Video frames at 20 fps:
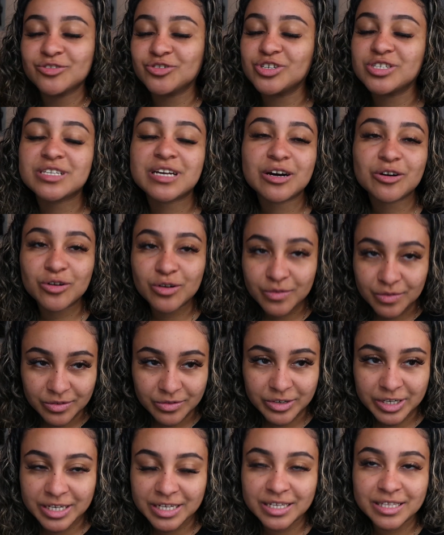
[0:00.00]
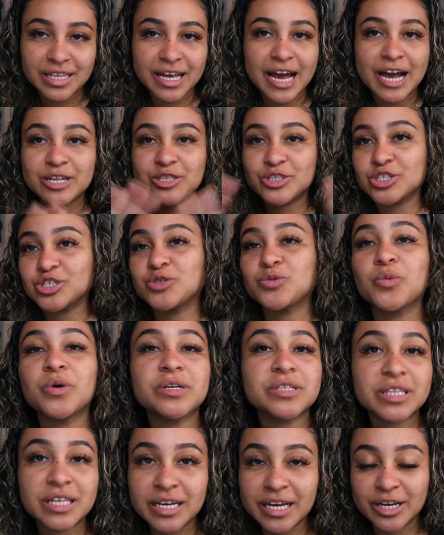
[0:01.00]
just got over it. I just
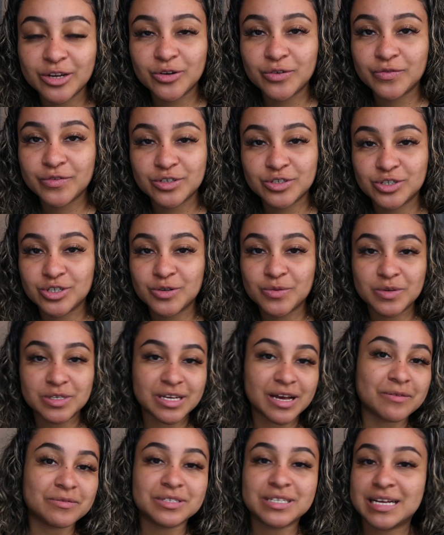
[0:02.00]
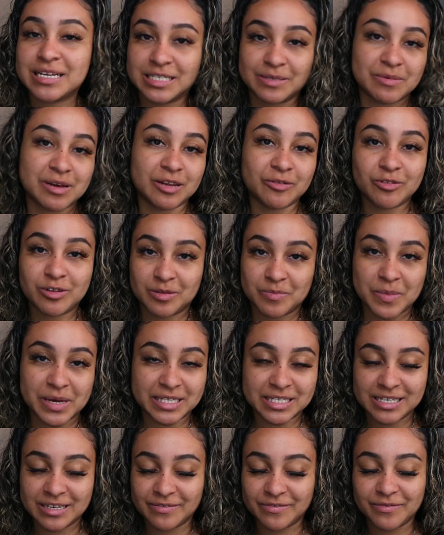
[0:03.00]
one thing I knew for sure was I was not smiling with my
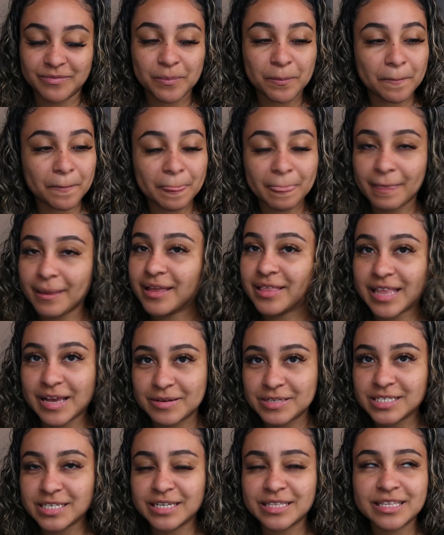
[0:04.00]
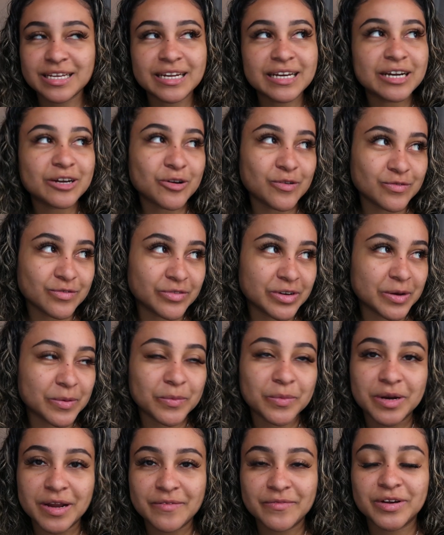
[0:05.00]
teeth. That's it. Then I got over it,
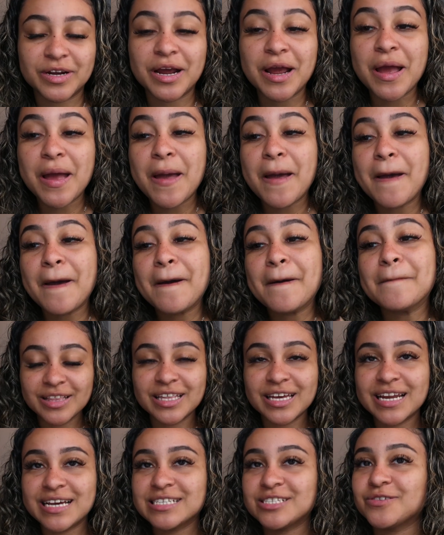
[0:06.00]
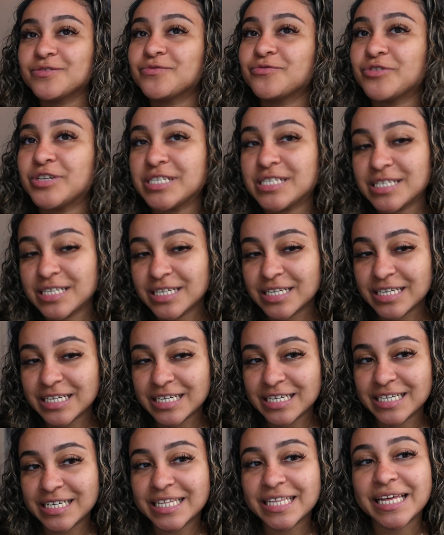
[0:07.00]
whatever. Then as of
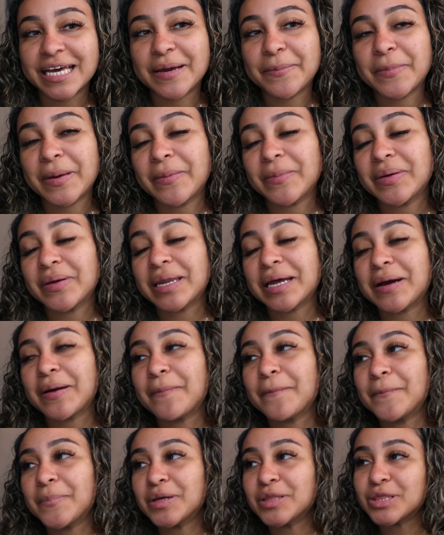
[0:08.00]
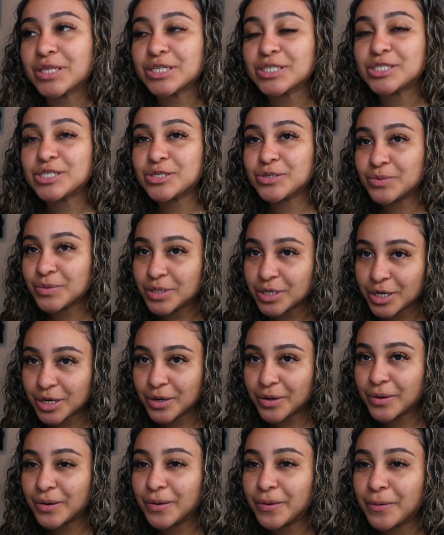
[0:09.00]
recently, like maybe like a month or two
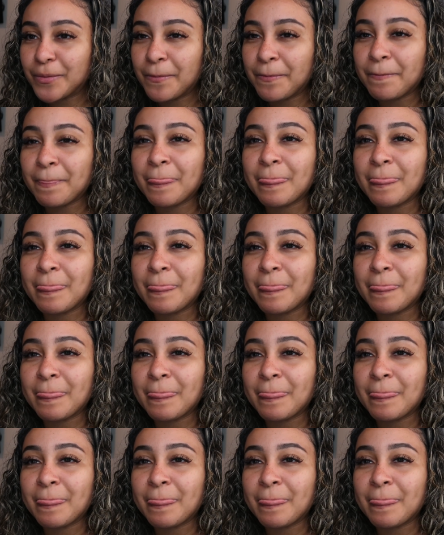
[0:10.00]
ago,